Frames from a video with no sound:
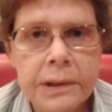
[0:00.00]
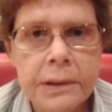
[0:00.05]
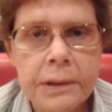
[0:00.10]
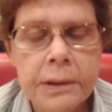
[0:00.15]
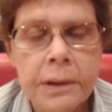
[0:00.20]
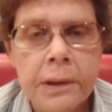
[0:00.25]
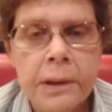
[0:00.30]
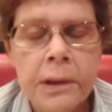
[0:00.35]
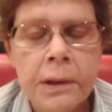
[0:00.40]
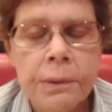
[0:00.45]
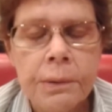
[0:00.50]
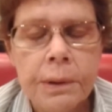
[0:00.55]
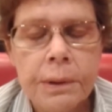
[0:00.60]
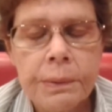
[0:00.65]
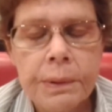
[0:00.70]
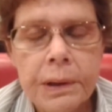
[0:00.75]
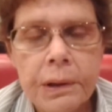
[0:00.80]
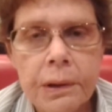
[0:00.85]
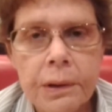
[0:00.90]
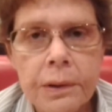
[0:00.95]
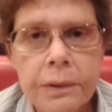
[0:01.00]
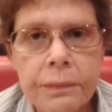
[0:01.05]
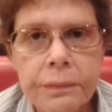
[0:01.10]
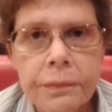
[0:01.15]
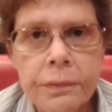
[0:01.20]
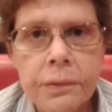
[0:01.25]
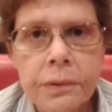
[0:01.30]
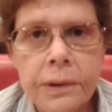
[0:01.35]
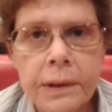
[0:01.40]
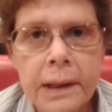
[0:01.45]
where we can't
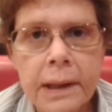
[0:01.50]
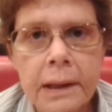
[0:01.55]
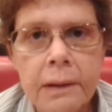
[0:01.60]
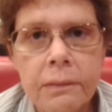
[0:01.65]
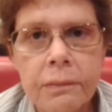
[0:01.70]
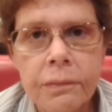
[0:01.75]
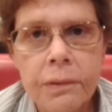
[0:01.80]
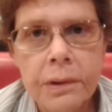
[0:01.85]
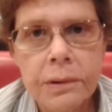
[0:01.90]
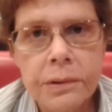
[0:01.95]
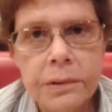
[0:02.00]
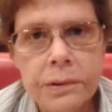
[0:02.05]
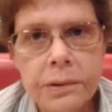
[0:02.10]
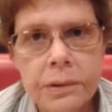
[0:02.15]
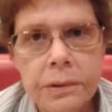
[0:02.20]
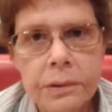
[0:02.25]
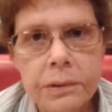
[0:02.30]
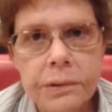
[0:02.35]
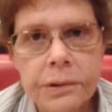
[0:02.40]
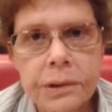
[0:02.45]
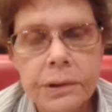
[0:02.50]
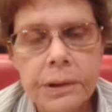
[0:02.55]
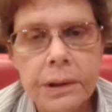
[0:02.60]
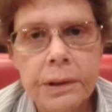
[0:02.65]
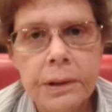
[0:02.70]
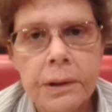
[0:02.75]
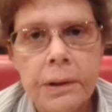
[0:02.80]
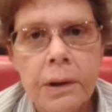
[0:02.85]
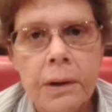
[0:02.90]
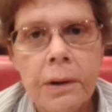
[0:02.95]
afford to have one soldier
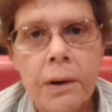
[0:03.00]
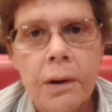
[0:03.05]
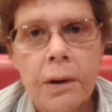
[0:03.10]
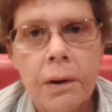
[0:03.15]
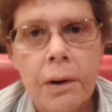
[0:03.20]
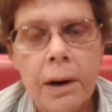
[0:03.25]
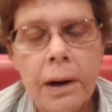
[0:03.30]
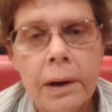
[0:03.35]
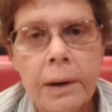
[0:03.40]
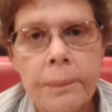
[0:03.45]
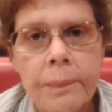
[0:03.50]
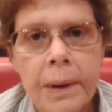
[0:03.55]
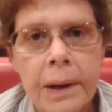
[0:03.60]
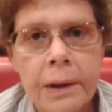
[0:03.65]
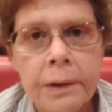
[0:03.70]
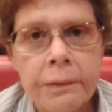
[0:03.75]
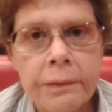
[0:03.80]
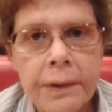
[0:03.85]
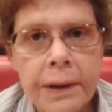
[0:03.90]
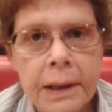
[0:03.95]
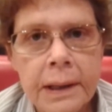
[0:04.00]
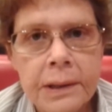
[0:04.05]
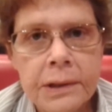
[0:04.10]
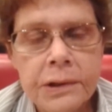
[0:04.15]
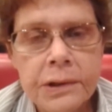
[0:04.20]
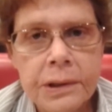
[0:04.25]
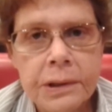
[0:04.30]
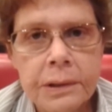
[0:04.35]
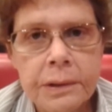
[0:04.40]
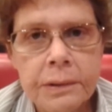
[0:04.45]
out of
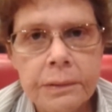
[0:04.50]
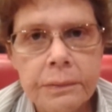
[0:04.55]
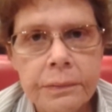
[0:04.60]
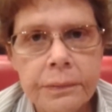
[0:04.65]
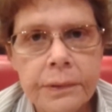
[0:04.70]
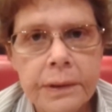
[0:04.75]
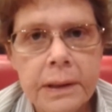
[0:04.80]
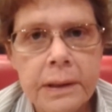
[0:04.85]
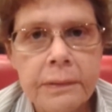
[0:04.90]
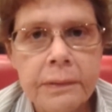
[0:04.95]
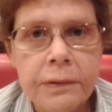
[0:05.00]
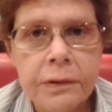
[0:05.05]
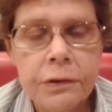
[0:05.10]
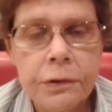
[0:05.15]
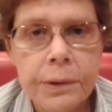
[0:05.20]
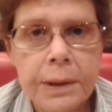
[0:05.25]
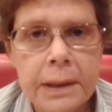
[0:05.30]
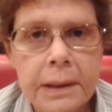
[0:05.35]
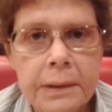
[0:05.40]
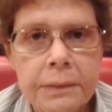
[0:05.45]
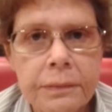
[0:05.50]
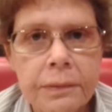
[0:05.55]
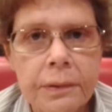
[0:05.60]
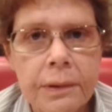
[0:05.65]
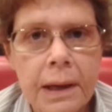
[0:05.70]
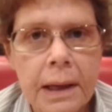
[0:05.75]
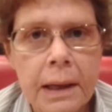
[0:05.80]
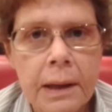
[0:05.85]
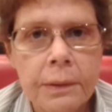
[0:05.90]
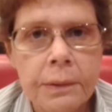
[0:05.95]
action for even 24
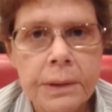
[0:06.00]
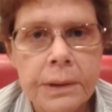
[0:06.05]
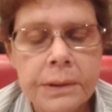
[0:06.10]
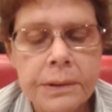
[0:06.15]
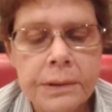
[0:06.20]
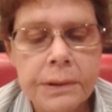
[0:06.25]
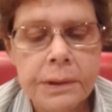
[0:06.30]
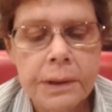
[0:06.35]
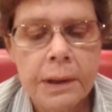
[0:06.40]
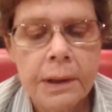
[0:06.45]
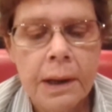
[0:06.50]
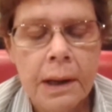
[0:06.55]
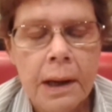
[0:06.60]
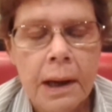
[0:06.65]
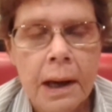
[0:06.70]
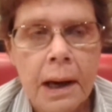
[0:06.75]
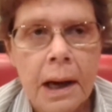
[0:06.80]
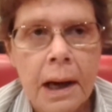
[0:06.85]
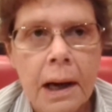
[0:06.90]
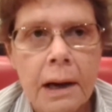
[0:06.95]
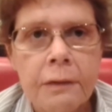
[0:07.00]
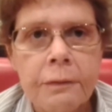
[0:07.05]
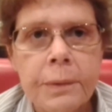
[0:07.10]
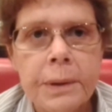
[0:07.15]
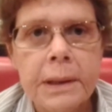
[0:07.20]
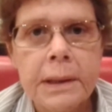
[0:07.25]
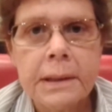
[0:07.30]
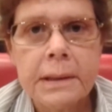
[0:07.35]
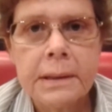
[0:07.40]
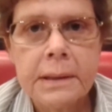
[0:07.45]
hours. I've been
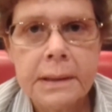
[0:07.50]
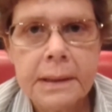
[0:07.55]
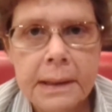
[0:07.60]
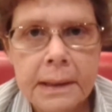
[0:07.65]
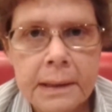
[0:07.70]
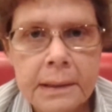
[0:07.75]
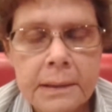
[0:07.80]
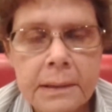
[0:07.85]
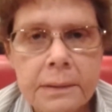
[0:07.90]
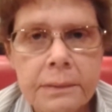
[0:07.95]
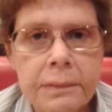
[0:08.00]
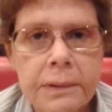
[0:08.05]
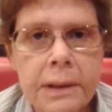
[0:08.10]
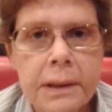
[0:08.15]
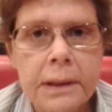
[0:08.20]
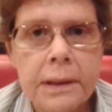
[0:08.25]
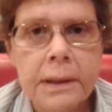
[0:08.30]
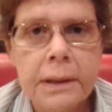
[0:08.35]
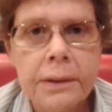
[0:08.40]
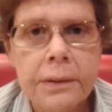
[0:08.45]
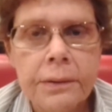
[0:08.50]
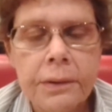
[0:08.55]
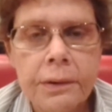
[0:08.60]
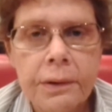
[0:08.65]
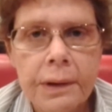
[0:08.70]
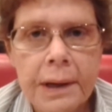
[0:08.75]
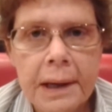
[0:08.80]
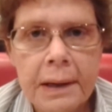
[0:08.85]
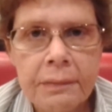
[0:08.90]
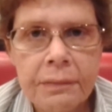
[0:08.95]
extensively through the
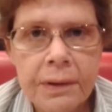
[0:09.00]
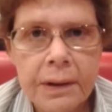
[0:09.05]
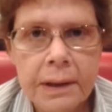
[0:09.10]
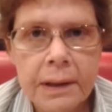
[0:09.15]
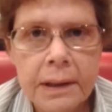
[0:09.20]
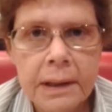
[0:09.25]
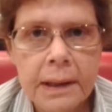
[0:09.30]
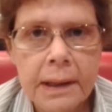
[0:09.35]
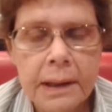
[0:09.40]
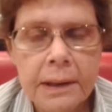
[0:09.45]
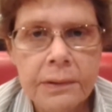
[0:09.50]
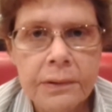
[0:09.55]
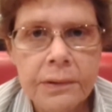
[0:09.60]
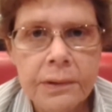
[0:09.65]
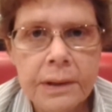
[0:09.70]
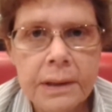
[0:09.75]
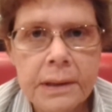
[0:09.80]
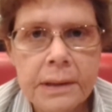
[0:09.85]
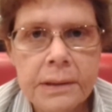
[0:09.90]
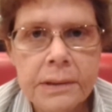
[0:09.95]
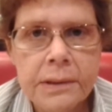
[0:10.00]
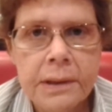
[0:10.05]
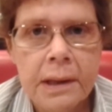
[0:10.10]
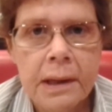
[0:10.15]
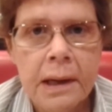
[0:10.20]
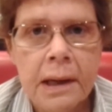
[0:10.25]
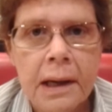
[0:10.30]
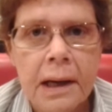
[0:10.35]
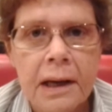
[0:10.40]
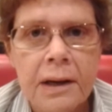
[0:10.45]
African countries,
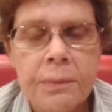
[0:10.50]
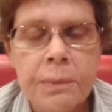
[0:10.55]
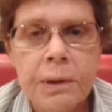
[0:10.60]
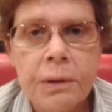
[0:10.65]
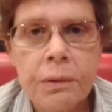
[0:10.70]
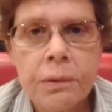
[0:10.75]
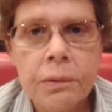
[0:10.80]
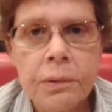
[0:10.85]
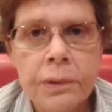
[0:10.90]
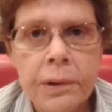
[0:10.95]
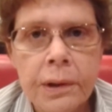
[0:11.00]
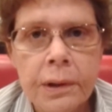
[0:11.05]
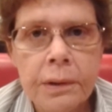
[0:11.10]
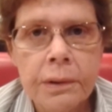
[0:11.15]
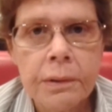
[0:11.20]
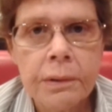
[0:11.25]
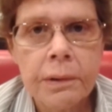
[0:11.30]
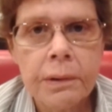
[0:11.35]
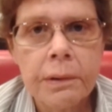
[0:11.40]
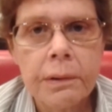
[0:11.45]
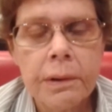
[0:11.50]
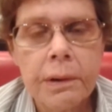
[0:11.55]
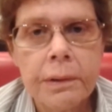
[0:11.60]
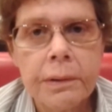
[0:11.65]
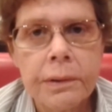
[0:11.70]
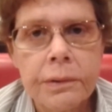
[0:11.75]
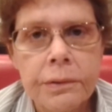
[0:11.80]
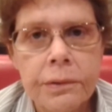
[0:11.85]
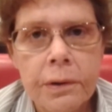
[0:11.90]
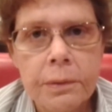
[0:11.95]
and we all know the
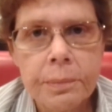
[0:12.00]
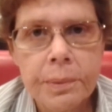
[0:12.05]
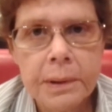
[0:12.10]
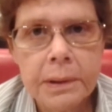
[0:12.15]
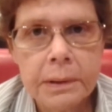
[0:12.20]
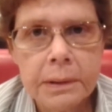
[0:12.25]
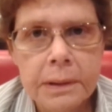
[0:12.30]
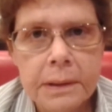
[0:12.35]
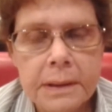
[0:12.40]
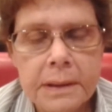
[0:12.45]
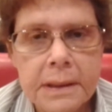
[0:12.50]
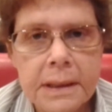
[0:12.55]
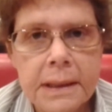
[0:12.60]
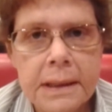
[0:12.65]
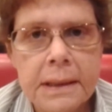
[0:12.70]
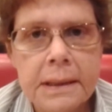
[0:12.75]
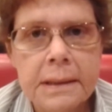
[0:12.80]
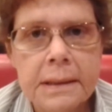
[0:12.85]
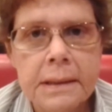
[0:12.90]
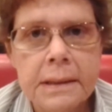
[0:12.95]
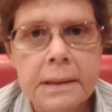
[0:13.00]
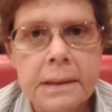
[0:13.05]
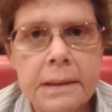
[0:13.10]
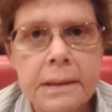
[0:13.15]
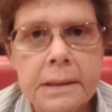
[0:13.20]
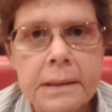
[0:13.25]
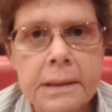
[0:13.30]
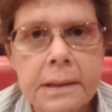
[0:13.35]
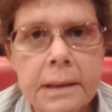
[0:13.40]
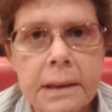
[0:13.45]
tropical diseases,
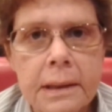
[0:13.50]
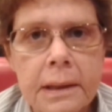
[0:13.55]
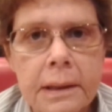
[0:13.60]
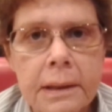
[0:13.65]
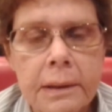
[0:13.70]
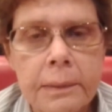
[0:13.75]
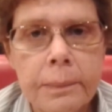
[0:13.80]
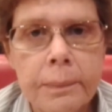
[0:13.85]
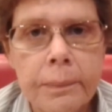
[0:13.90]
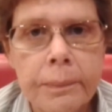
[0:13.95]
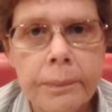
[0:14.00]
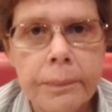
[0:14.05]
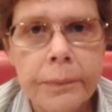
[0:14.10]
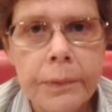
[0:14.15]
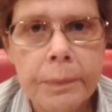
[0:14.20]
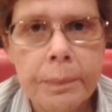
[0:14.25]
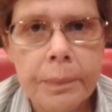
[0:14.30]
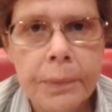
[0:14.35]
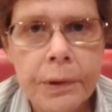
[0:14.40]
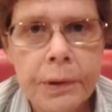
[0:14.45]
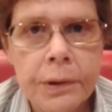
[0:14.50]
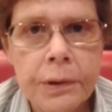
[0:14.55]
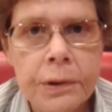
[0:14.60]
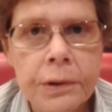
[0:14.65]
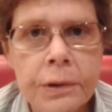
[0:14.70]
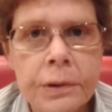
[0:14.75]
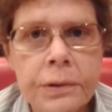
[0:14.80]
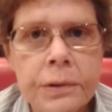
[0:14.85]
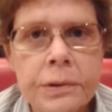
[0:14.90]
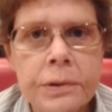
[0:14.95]
the
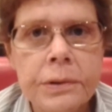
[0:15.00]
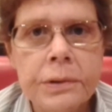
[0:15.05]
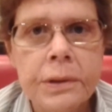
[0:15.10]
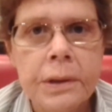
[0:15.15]
burns,